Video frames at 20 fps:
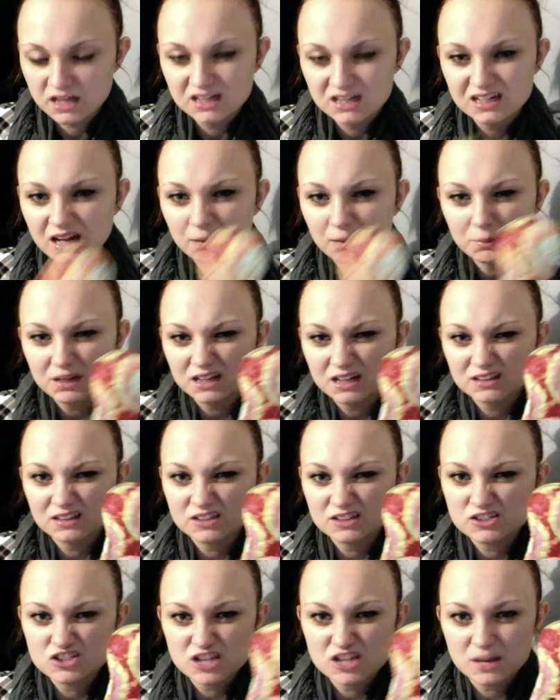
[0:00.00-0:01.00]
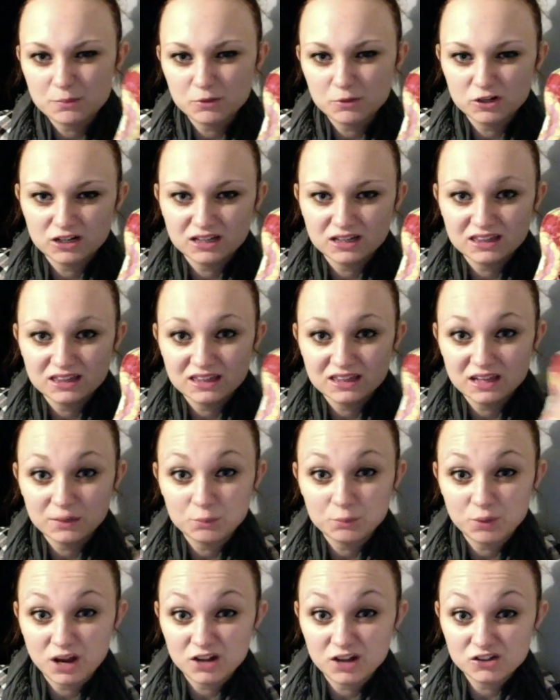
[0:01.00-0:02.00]
not because of the shape or anything,
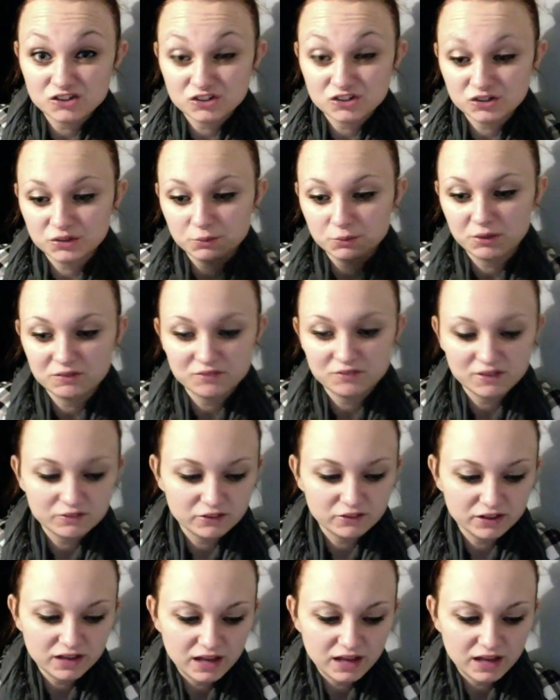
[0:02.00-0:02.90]
but I'll show you my favorite.